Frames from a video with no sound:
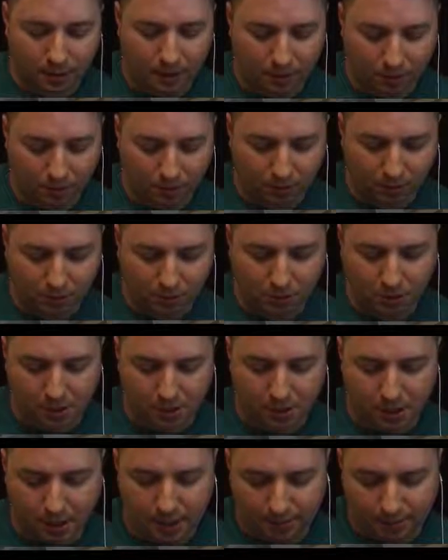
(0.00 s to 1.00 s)
I'll show you
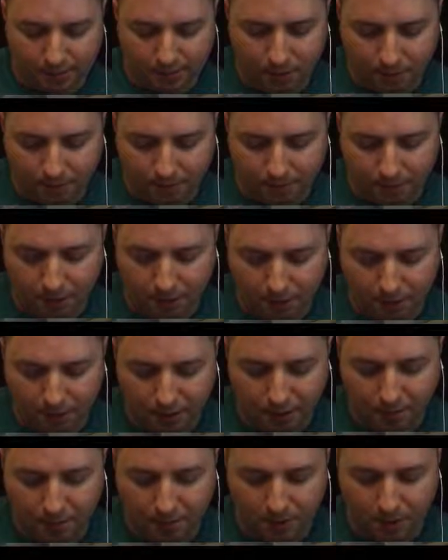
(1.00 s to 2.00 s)
that stuff here
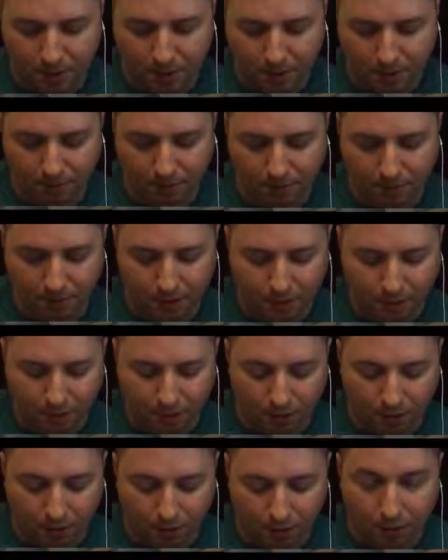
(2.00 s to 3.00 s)
in a minute upstairs
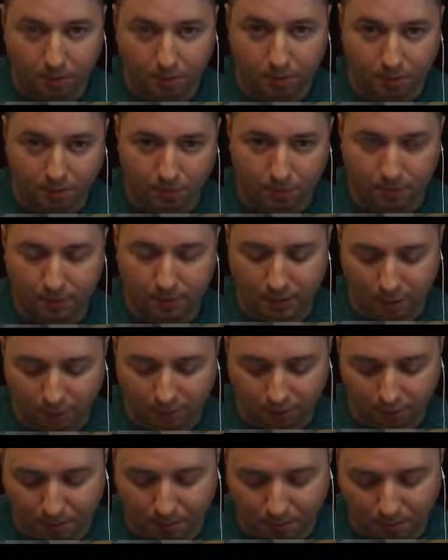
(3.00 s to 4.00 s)

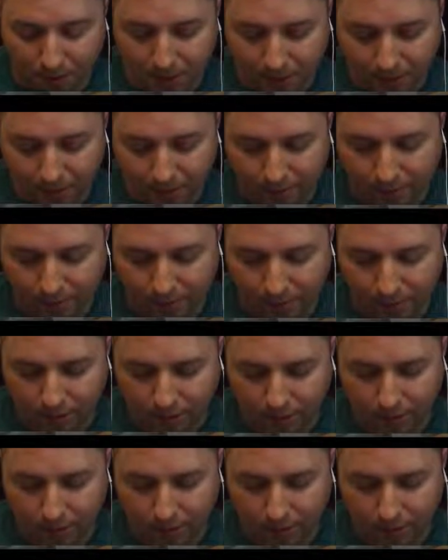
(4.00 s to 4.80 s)
on the base.